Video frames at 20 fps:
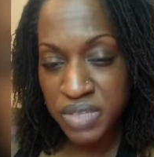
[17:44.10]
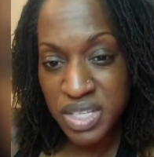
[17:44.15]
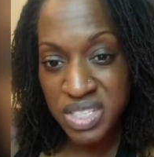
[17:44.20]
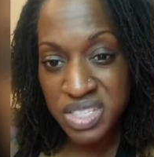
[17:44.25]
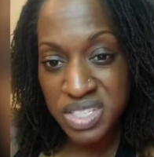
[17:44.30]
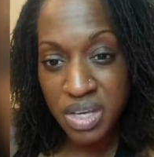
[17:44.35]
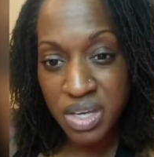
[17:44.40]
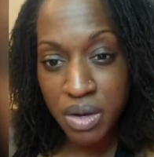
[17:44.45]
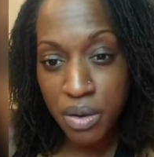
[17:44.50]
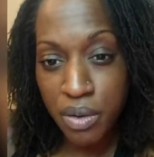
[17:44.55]

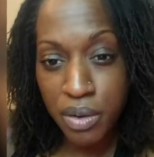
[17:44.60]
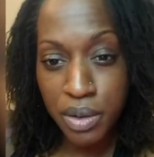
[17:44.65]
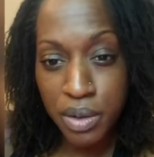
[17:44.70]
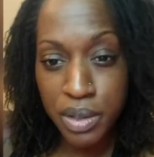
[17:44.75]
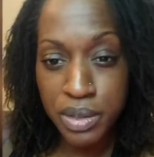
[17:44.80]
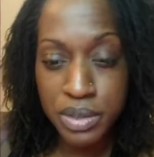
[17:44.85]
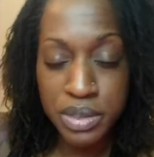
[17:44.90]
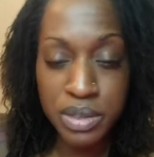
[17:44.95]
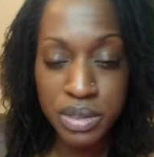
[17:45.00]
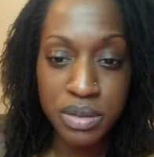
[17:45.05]
it's not
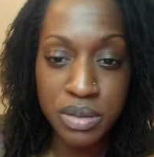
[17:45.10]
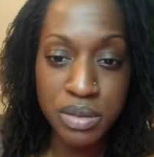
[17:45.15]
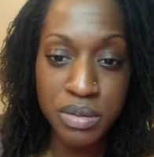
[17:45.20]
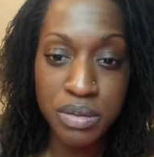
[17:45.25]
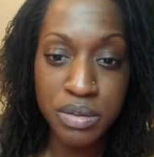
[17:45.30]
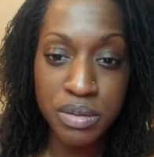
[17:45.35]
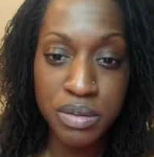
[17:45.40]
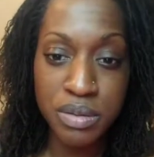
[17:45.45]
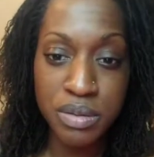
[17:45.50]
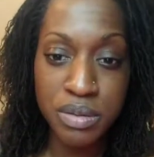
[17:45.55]
hard to
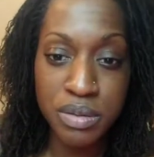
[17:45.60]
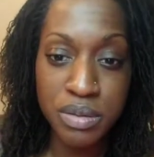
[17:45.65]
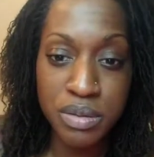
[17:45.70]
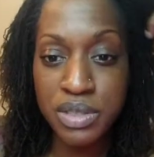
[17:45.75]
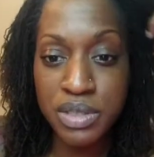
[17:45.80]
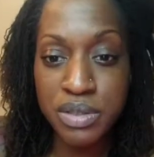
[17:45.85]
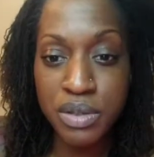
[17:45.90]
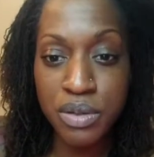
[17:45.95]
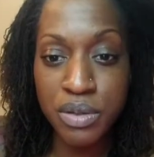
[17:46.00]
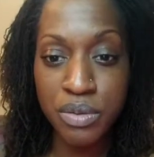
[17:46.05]
fix a
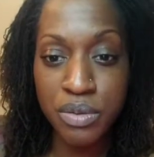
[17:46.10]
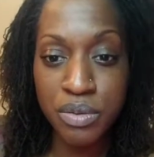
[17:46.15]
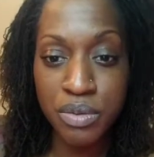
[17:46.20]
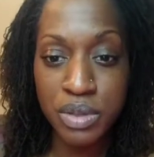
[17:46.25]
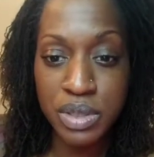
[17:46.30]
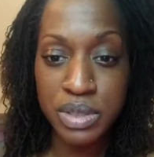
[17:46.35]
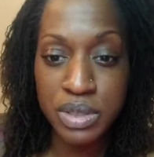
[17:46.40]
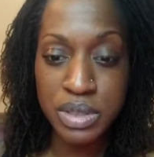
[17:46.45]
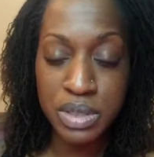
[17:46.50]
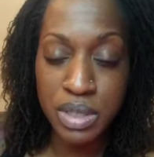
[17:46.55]
hole, because
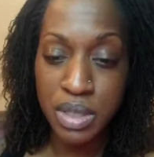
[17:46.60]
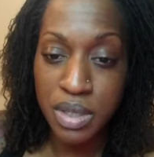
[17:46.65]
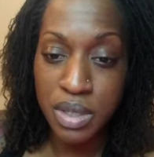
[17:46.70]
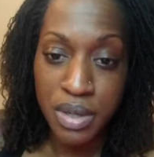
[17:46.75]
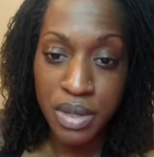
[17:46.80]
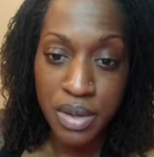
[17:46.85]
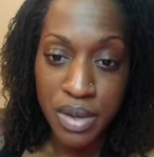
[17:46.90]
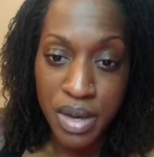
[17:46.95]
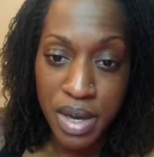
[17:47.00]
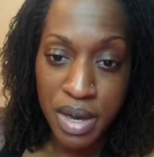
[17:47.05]

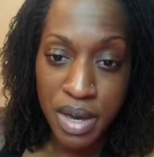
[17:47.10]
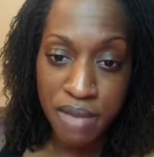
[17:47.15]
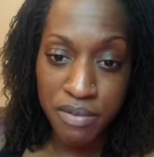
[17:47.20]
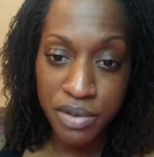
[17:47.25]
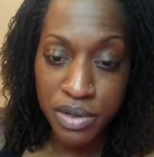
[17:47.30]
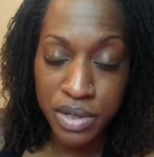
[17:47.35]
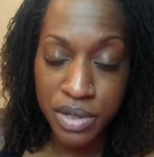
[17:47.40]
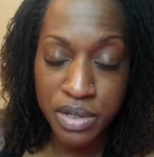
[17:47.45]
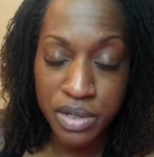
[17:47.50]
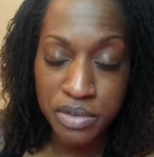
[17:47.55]
I've learned how to
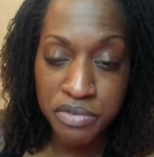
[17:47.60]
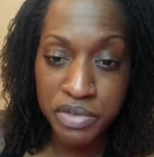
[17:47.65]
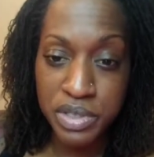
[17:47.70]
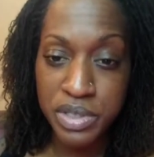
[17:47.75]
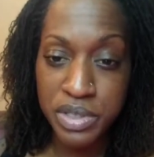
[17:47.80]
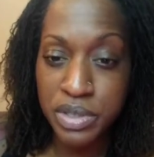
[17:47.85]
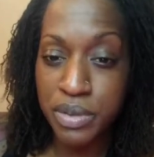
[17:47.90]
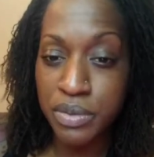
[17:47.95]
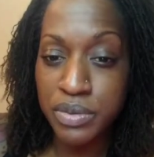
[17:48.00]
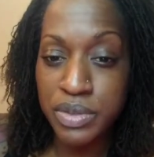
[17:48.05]
fix
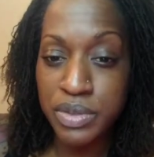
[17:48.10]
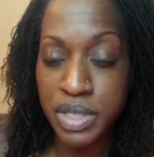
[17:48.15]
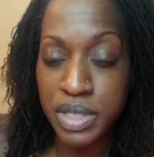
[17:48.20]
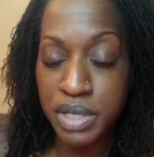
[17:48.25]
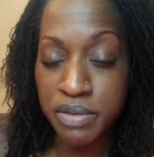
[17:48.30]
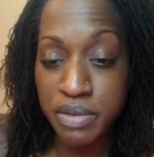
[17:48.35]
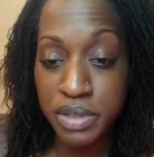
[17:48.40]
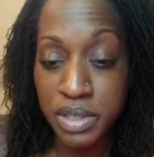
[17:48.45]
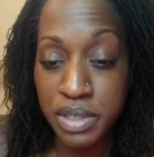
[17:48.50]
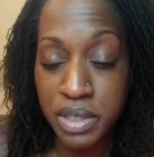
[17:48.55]
holes and
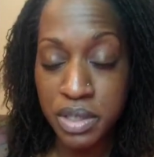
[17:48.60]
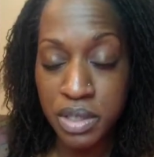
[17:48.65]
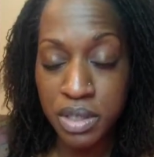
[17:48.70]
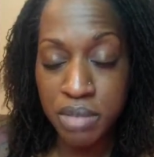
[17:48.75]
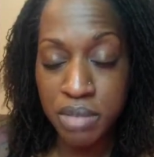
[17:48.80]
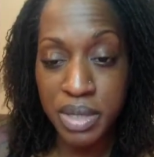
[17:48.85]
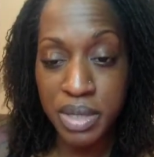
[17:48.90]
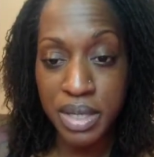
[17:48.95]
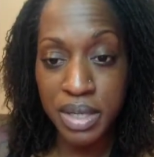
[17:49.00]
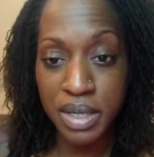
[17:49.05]
everything in my
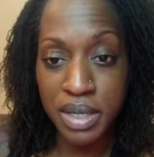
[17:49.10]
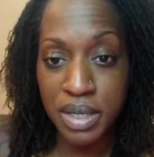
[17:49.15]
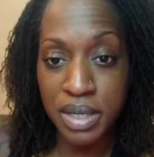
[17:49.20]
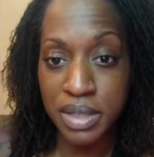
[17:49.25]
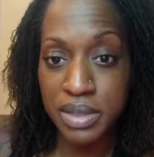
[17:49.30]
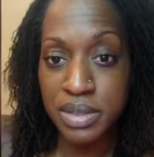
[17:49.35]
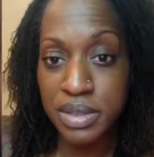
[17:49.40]
locks.